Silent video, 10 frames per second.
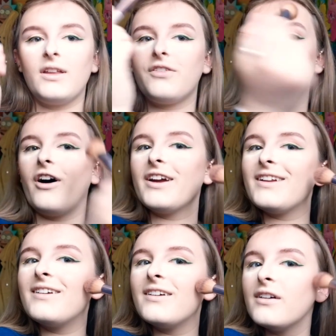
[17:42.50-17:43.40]
it's
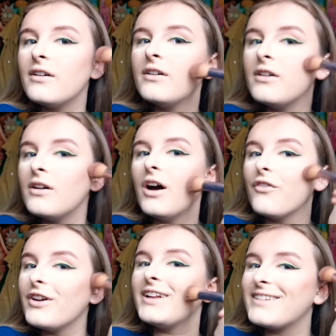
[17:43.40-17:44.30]
fine.
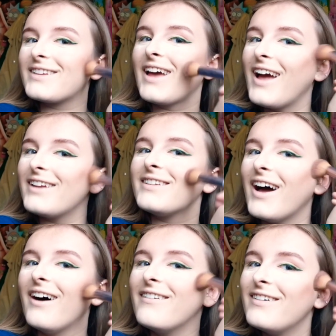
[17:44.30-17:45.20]
I'm really scared
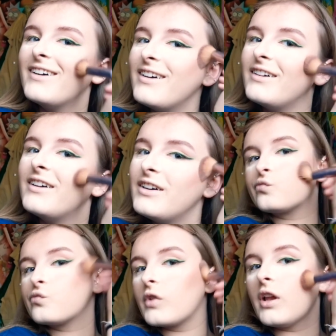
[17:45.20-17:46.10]
now.
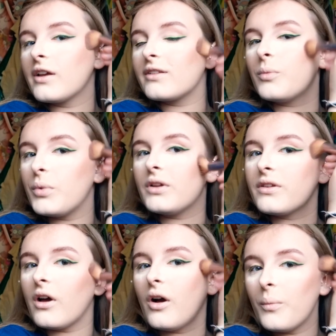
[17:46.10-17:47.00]
I like to
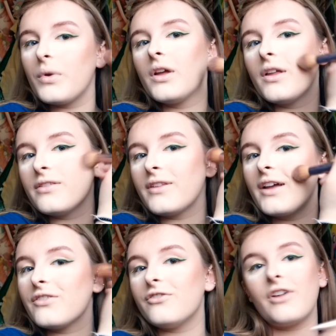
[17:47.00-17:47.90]
build it up.
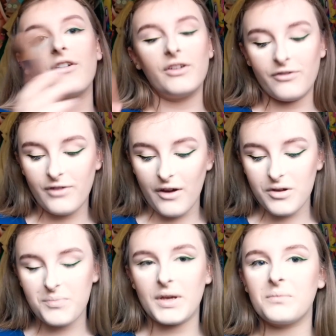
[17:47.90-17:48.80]
That is very,
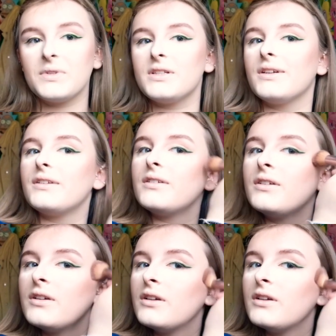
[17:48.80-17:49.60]
very pigmented.